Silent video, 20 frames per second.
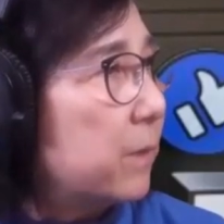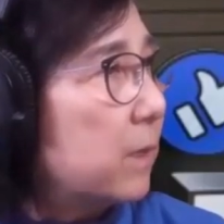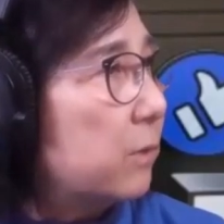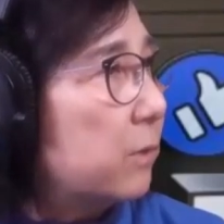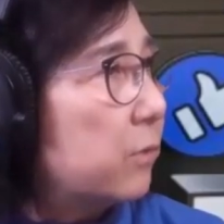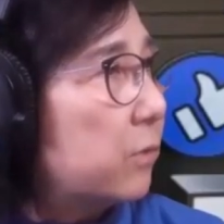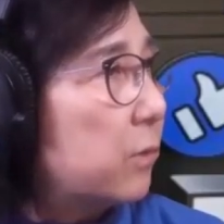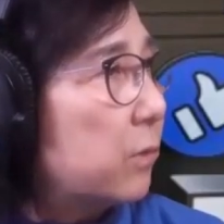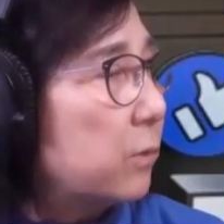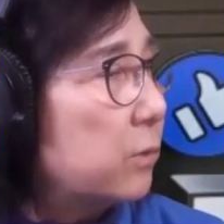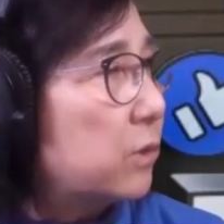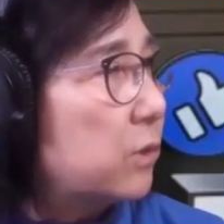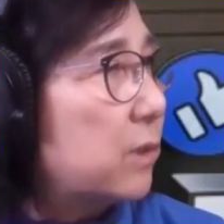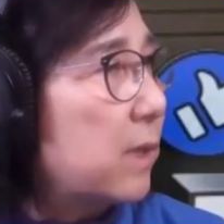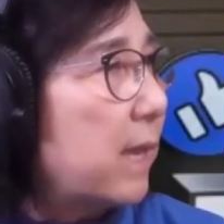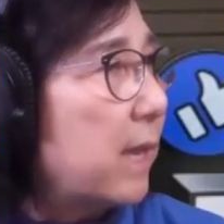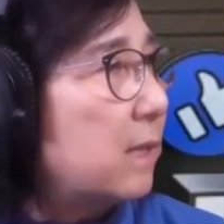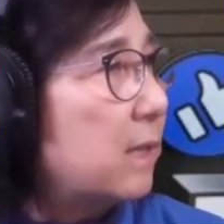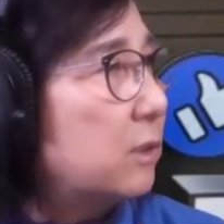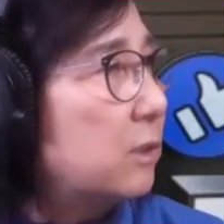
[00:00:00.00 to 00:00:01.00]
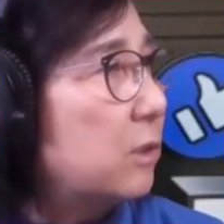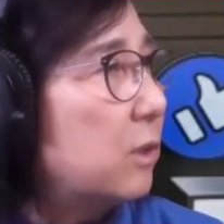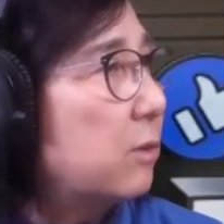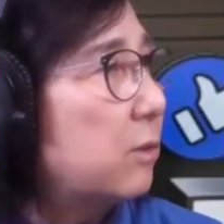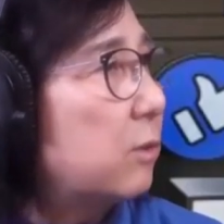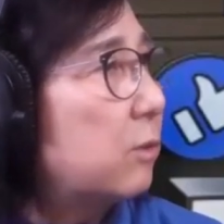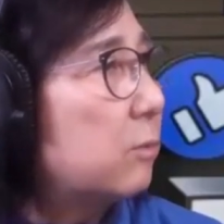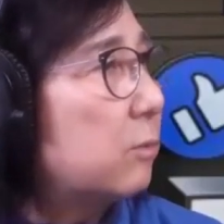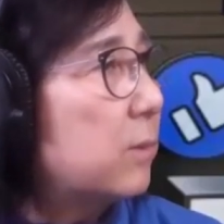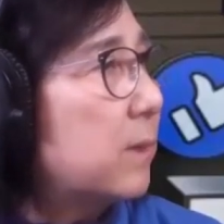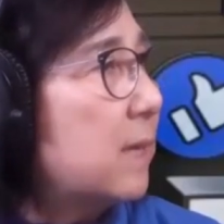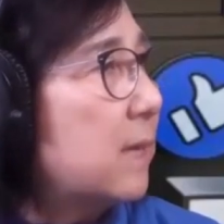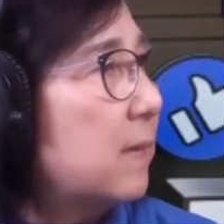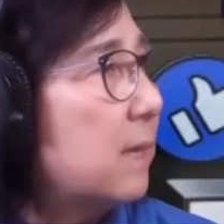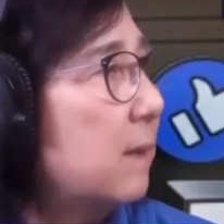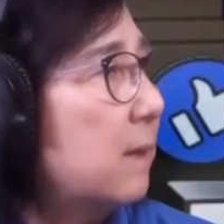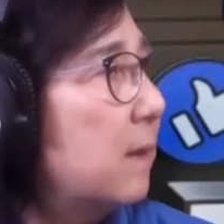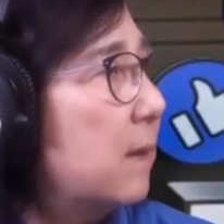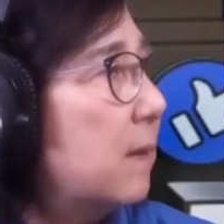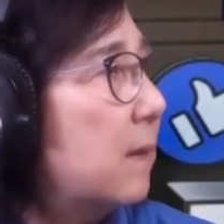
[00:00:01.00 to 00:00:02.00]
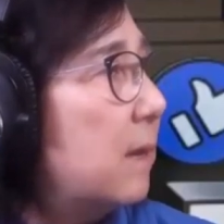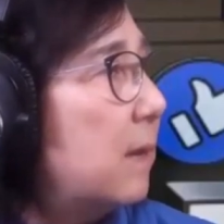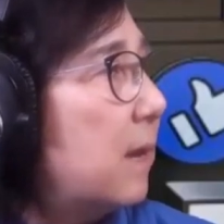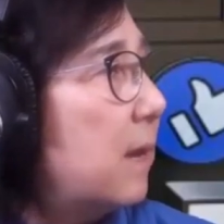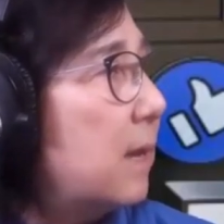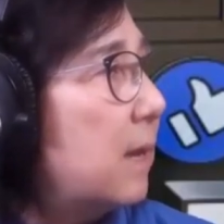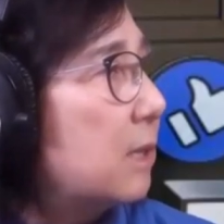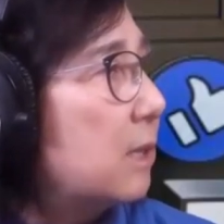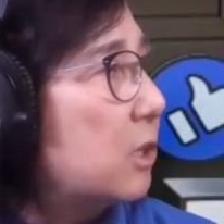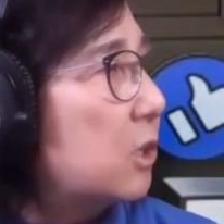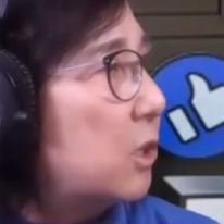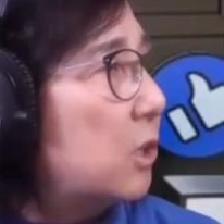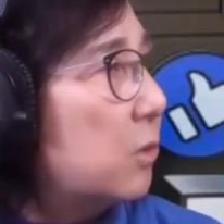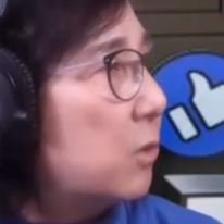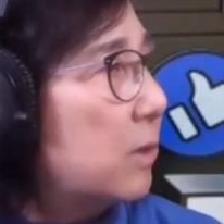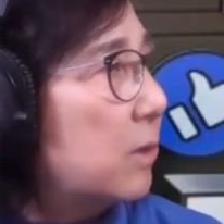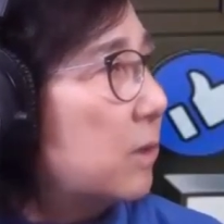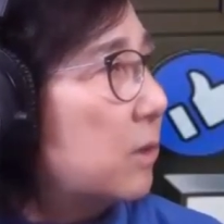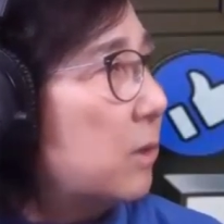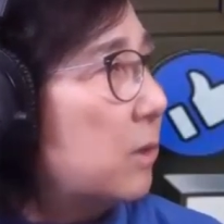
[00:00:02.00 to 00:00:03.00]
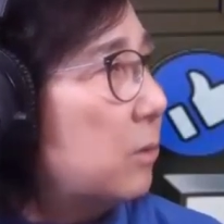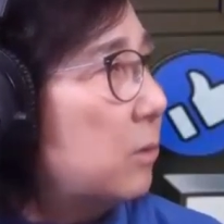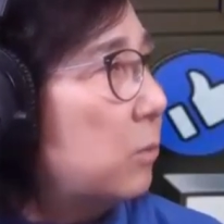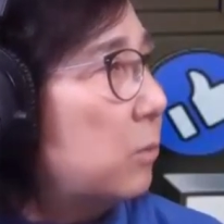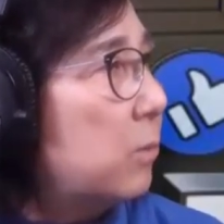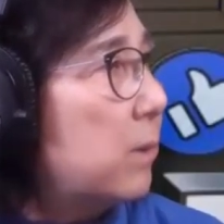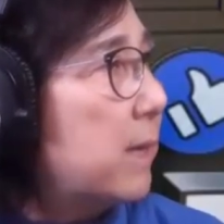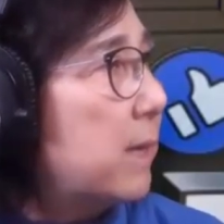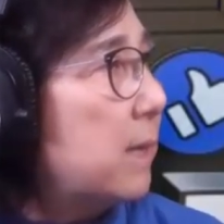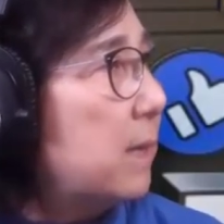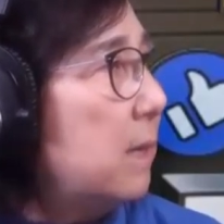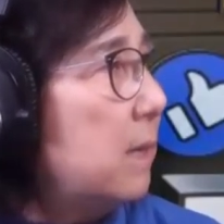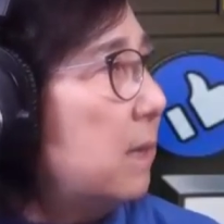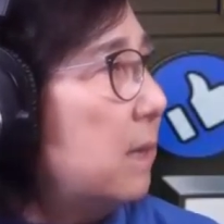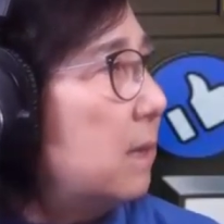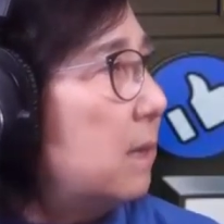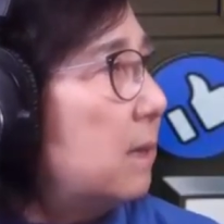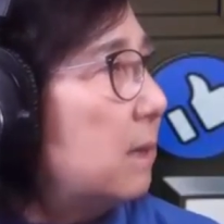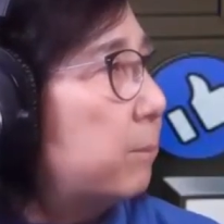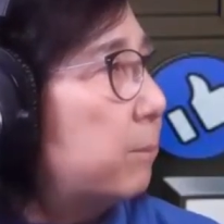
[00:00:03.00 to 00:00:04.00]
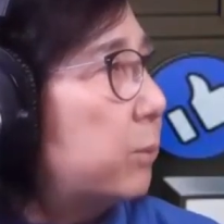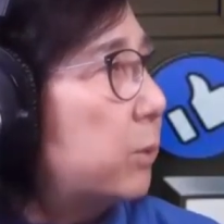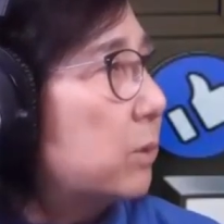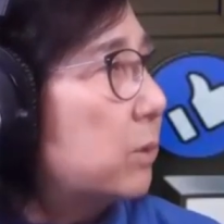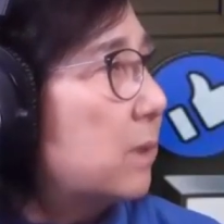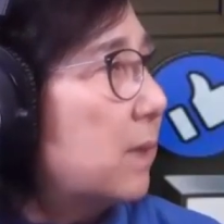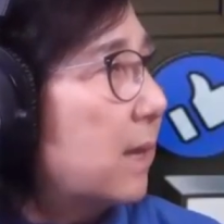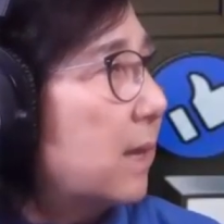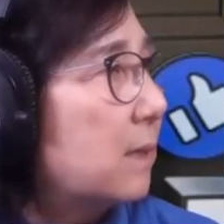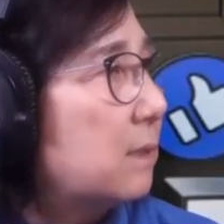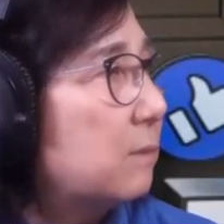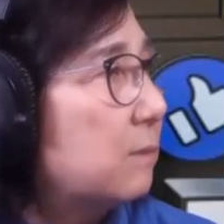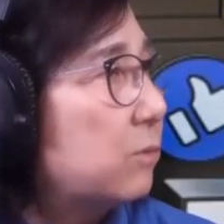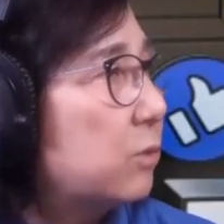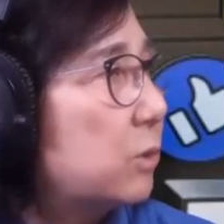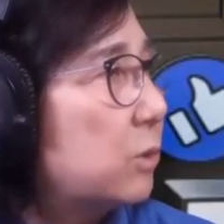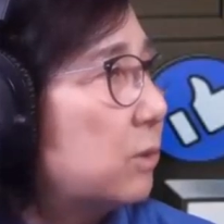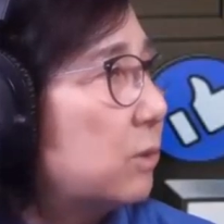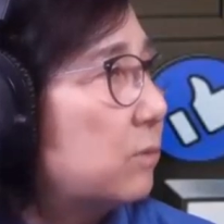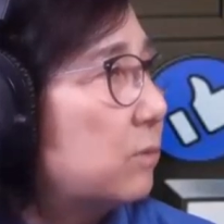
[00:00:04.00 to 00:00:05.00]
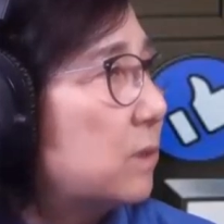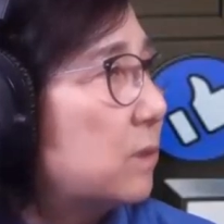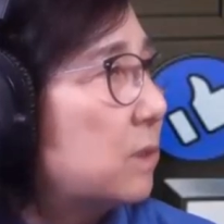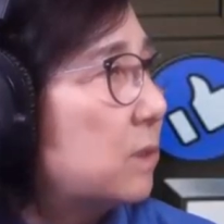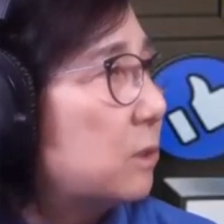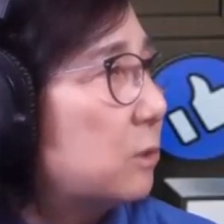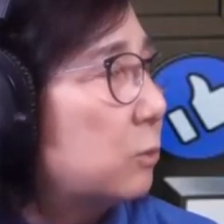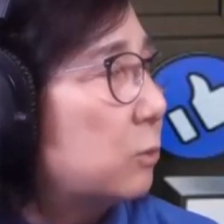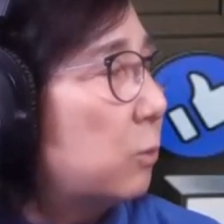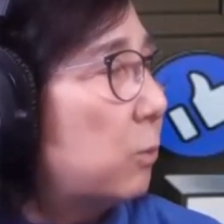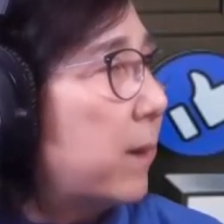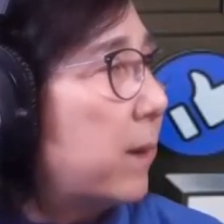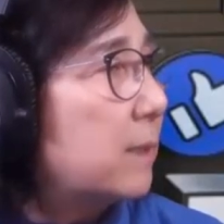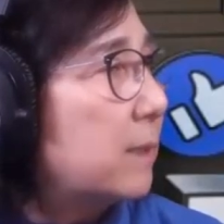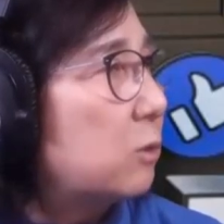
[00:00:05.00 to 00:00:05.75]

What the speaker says: So sales 3 and clerical 1, protective service 1.